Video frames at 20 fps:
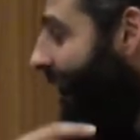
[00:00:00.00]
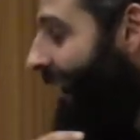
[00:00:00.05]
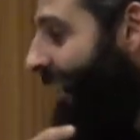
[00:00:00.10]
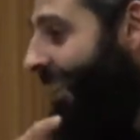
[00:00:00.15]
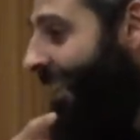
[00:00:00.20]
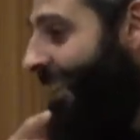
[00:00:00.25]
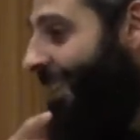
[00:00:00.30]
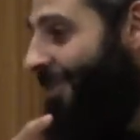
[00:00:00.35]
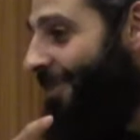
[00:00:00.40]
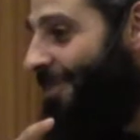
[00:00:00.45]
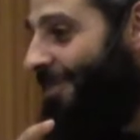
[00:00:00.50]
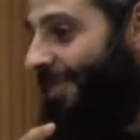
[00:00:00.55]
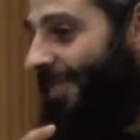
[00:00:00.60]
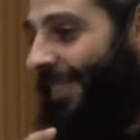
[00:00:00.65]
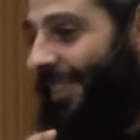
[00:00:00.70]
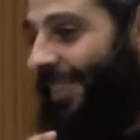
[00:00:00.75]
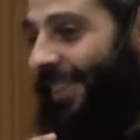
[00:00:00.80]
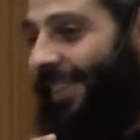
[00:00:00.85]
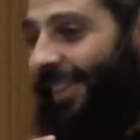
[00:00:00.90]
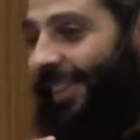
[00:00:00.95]
And
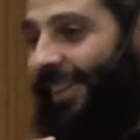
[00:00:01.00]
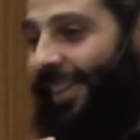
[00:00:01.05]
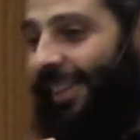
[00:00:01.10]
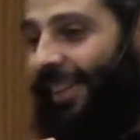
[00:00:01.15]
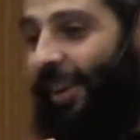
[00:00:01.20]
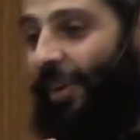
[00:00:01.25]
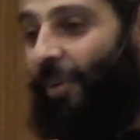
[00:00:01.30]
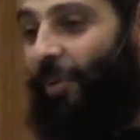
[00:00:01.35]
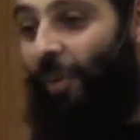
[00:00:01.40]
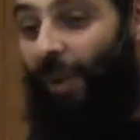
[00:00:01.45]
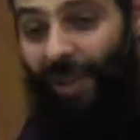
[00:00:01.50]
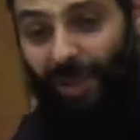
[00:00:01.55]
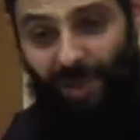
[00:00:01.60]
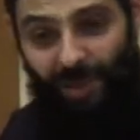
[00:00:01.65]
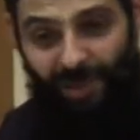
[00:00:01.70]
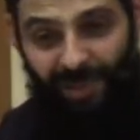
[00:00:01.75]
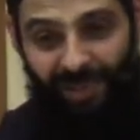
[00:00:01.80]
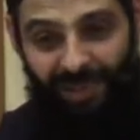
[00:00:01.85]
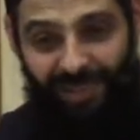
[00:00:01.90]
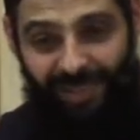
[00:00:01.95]
now, what
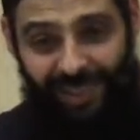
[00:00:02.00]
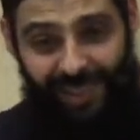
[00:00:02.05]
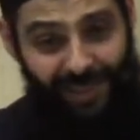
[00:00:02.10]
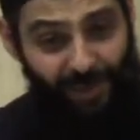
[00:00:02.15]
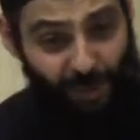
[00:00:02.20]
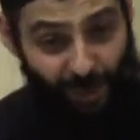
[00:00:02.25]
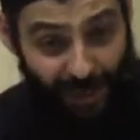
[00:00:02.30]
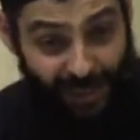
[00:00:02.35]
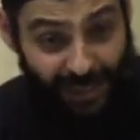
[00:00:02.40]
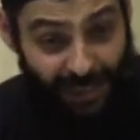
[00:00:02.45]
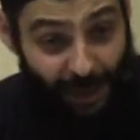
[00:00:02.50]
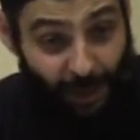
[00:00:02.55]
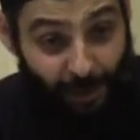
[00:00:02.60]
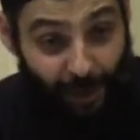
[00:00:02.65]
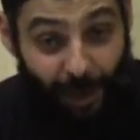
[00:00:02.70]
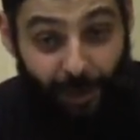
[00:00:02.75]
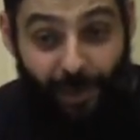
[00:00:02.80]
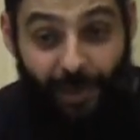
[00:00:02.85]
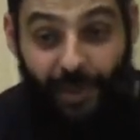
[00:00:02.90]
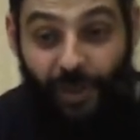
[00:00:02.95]
this this
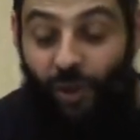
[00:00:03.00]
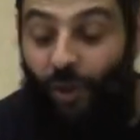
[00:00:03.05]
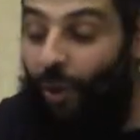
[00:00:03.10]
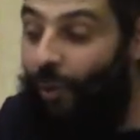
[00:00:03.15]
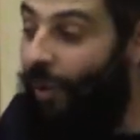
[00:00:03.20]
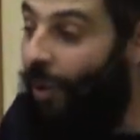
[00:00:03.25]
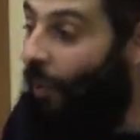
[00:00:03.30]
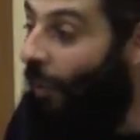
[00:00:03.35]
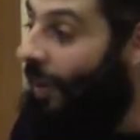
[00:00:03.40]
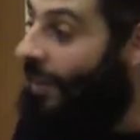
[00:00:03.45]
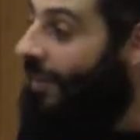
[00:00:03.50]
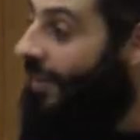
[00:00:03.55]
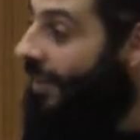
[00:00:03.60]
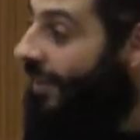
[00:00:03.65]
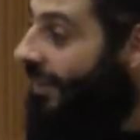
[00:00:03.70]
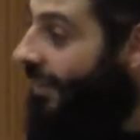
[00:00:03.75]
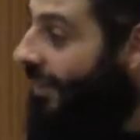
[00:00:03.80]
experiment is showing what